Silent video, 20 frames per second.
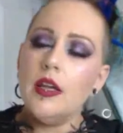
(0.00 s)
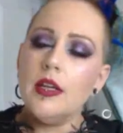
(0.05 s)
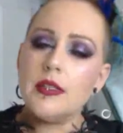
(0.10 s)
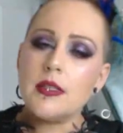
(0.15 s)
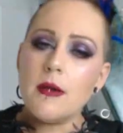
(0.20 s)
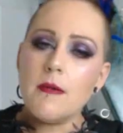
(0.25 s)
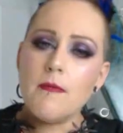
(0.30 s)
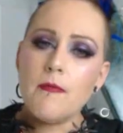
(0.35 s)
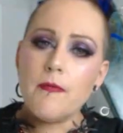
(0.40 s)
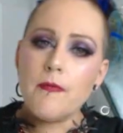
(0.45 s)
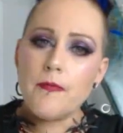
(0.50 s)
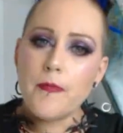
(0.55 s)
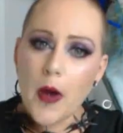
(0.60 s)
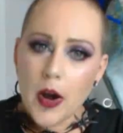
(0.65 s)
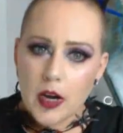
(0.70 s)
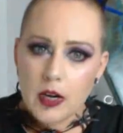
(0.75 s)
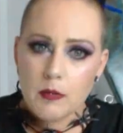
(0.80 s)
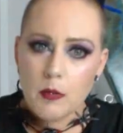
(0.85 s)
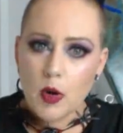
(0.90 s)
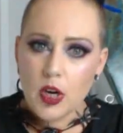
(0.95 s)
is
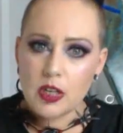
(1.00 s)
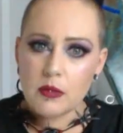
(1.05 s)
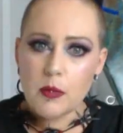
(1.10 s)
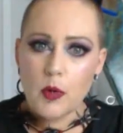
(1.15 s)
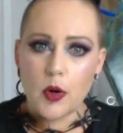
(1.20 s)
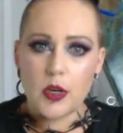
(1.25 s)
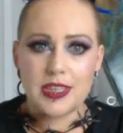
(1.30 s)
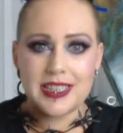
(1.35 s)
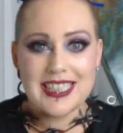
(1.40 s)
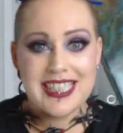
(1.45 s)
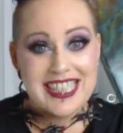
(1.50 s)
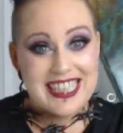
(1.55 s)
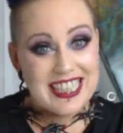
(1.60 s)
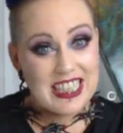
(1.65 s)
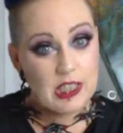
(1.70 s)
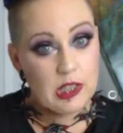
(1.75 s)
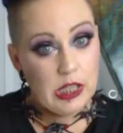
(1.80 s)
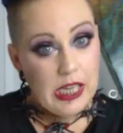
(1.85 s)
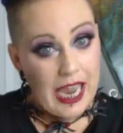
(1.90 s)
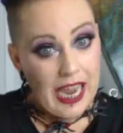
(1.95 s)
far more important
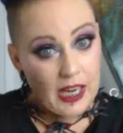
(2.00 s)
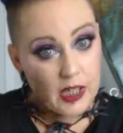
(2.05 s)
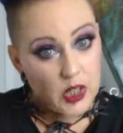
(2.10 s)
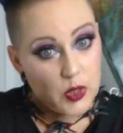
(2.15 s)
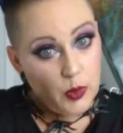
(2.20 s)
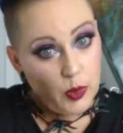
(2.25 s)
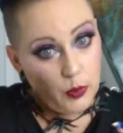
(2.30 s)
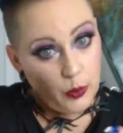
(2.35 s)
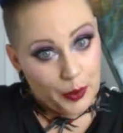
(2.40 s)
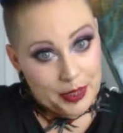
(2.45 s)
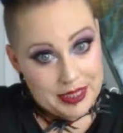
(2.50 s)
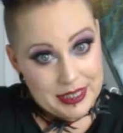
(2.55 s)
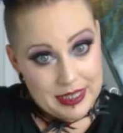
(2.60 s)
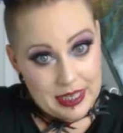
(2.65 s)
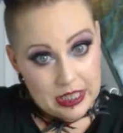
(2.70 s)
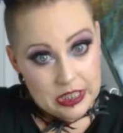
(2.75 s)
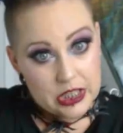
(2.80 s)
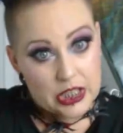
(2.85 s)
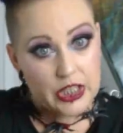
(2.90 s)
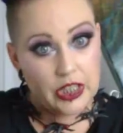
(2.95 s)
than the actual
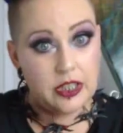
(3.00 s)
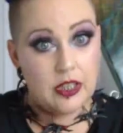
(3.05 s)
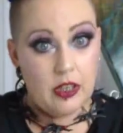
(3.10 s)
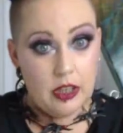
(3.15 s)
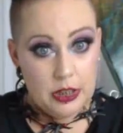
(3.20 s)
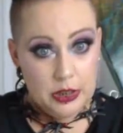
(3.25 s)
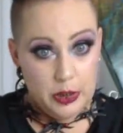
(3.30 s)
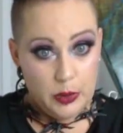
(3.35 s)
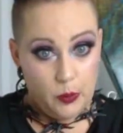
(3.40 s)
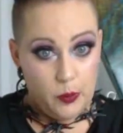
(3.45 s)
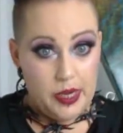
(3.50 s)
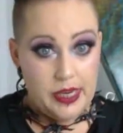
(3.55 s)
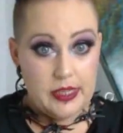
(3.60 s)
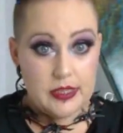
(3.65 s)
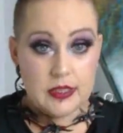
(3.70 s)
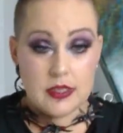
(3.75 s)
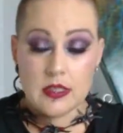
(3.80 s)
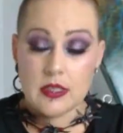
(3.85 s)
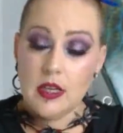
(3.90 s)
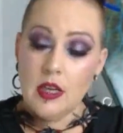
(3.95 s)
reduction on your
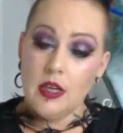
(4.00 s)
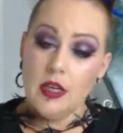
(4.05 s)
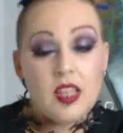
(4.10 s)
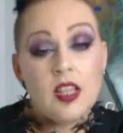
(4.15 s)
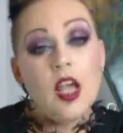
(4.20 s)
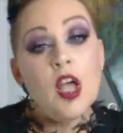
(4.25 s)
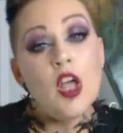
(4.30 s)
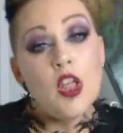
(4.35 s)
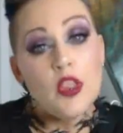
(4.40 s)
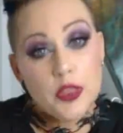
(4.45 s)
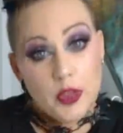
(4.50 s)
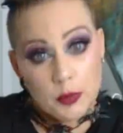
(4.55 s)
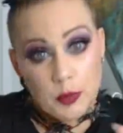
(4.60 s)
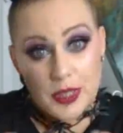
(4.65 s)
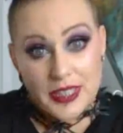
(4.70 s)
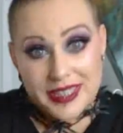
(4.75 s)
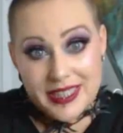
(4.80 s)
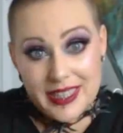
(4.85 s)
waist. The